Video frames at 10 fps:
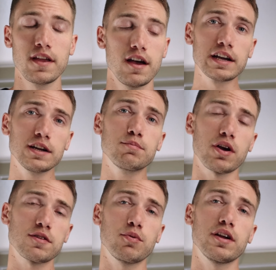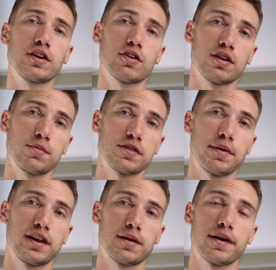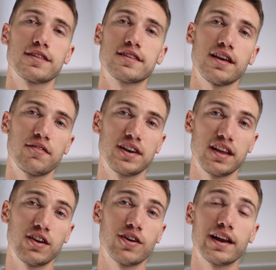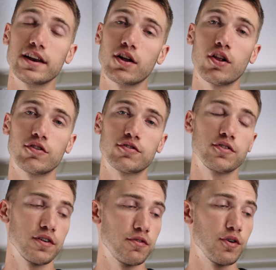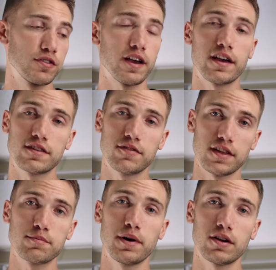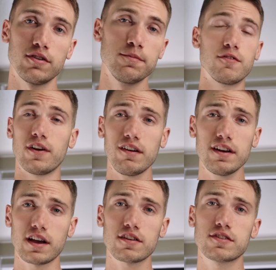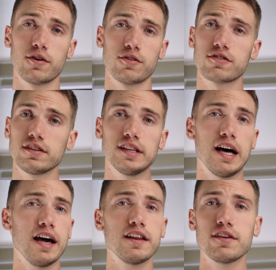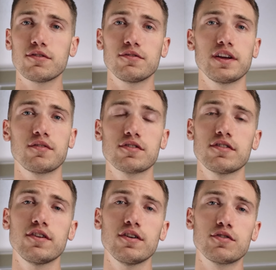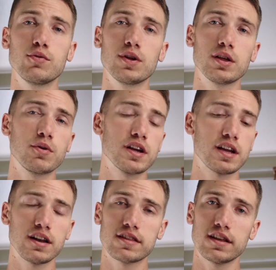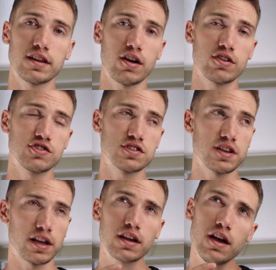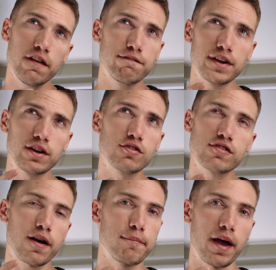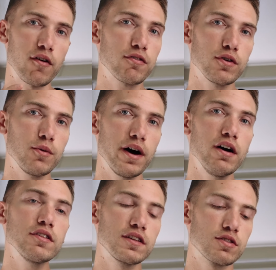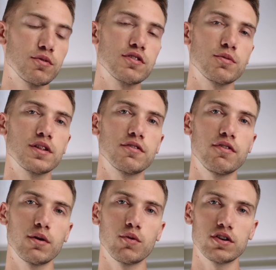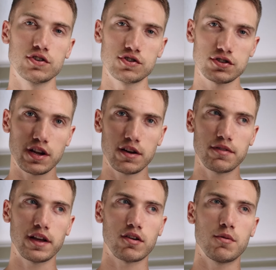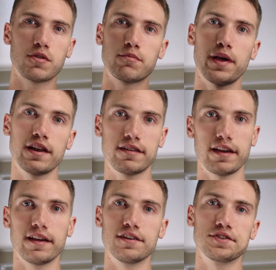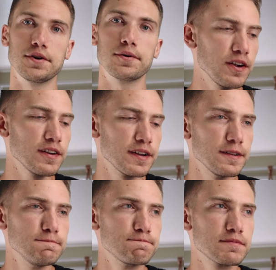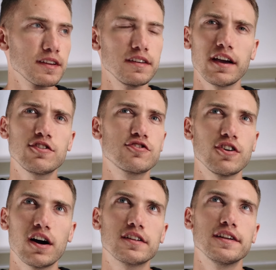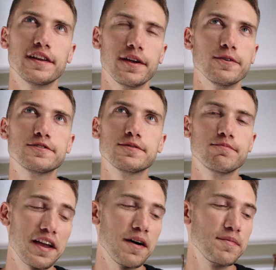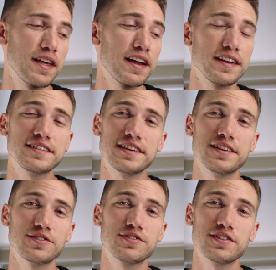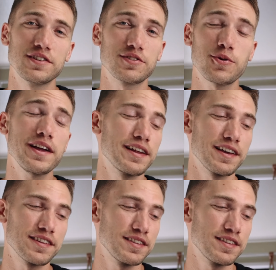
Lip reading: A good price point, you're gonna be spending about $70 or $80 for a full size of this bottle. Very nice though. There's a lot of different flavors in there. If you really wanna kind of sit down and just like figure something out for a while, this one's a really fun one to just kind of like almost meditate into. Very good. Nice chocolatey notes. Yeah, that 18 is quite nice.